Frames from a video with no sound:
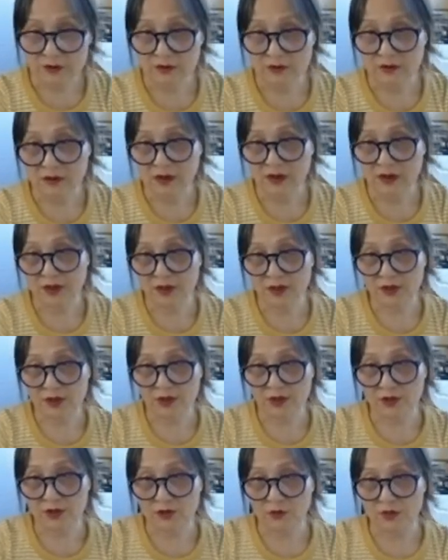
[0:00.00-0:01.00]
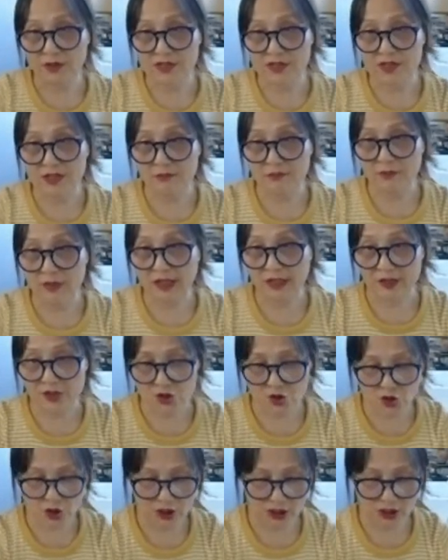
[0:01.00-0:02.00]
Continue with the
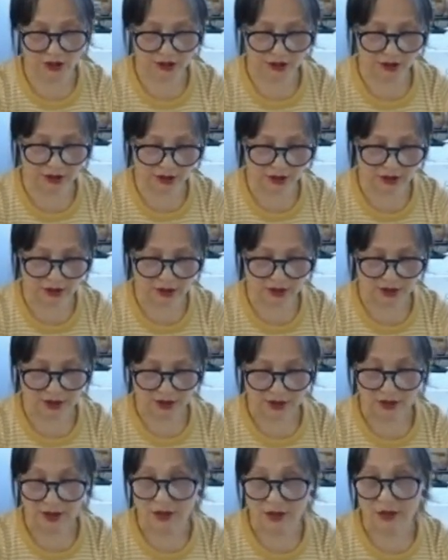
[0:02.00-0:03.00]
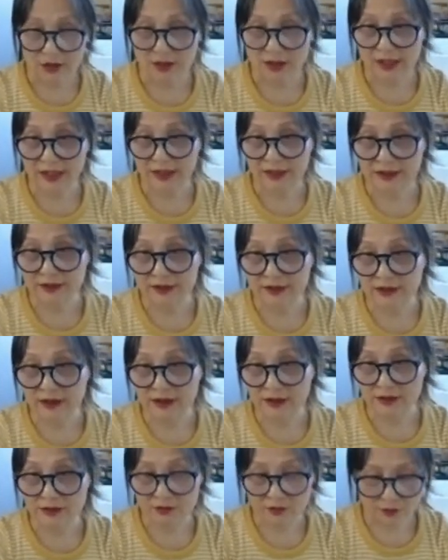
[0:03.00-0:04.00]
main chunk. And
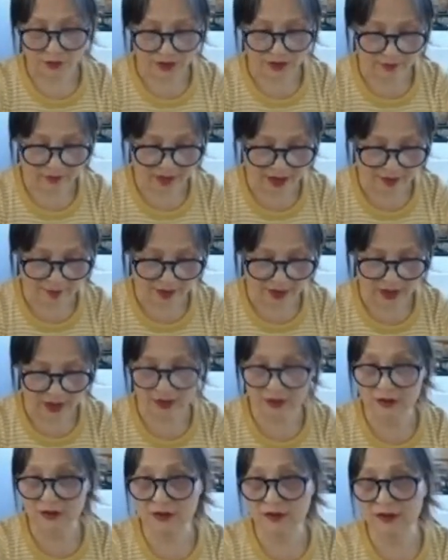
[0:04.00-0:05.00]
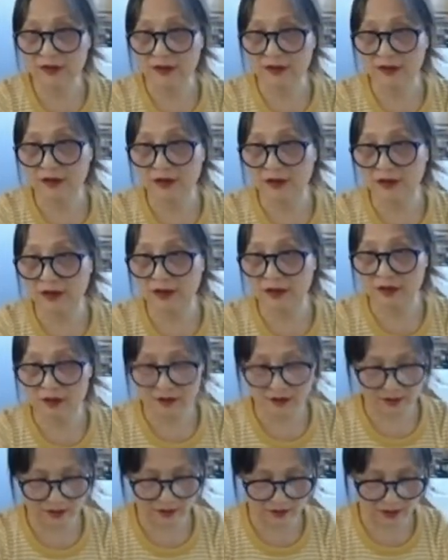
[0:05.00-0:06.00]
remember,
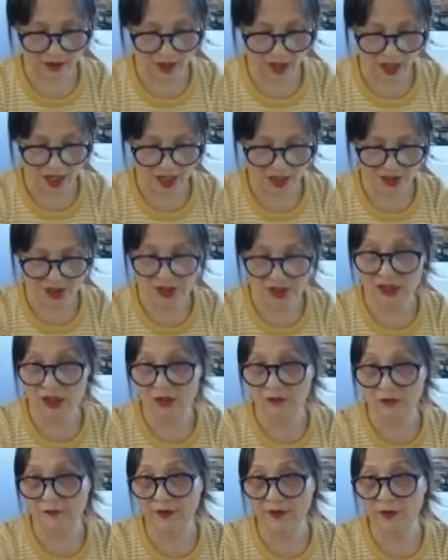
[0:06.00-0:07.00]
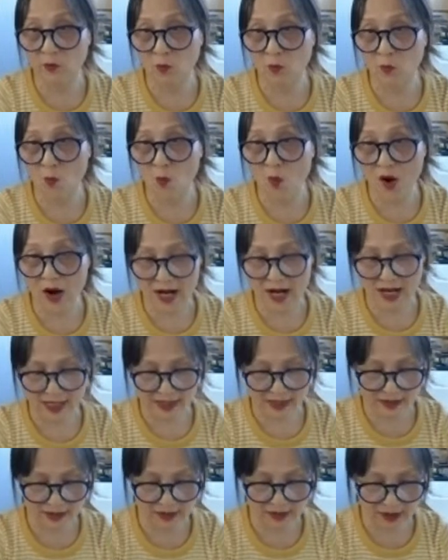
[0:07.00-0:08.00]
not even
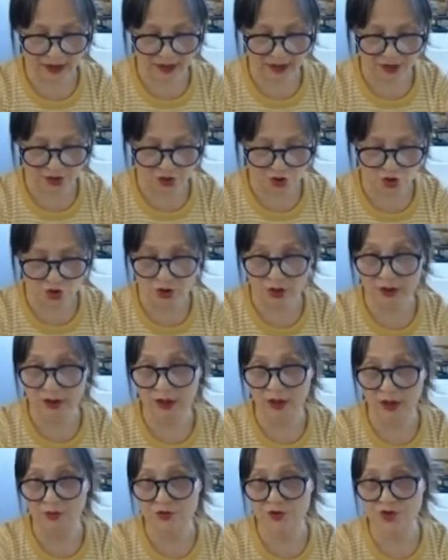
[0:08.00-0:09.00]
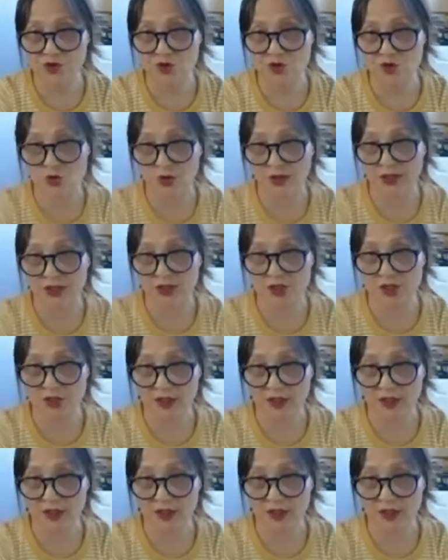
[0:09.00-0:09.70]
1 inch goes straight.